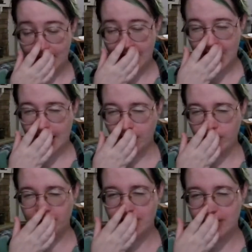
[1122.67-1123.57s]
I
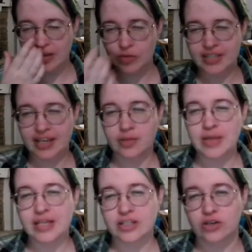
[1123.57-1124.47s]
don't even think it would take
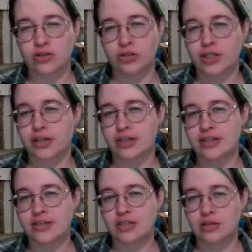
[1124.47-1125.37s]
me eternal
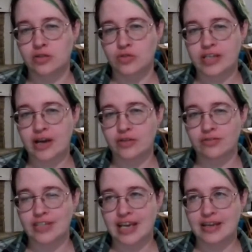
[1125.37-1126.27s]
darkness to lose count
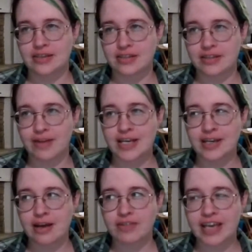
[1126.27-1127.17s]
of days. If I
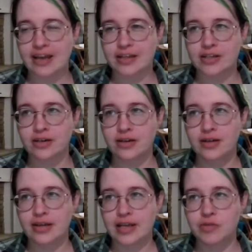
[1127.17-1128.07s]
didn't have a calendar,
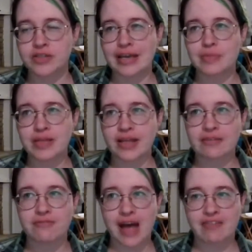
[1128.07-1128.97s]
it would take me
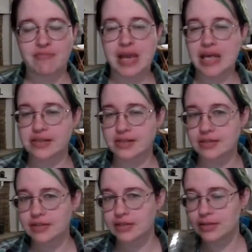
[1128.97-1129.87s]
like 5
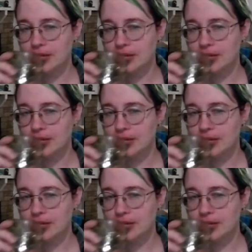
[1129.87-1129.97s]
minutes.